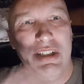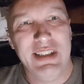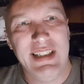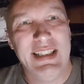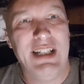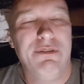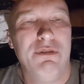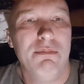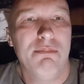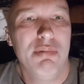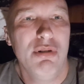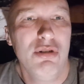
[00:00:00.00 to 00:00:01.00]
you see
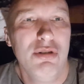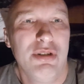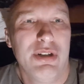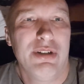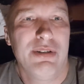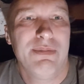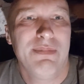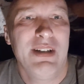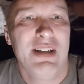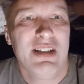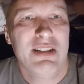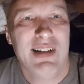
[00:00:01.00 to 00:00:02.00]
different blood.
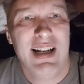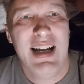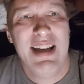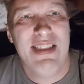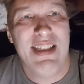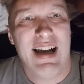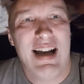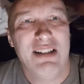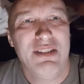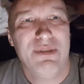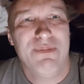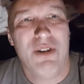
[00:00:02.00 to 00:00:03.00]
So I like that. I
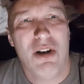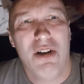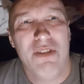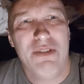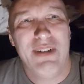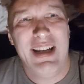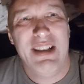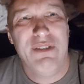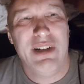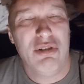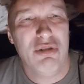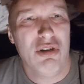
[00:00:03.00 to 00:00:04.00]
just thought the way the
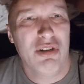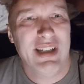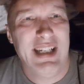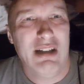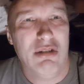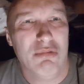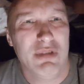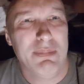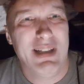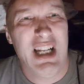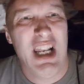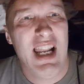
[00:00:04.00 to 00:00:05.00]
villain got killed was a
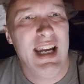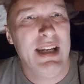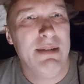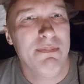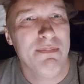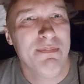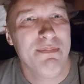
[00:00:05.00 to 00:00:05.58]
bit lame.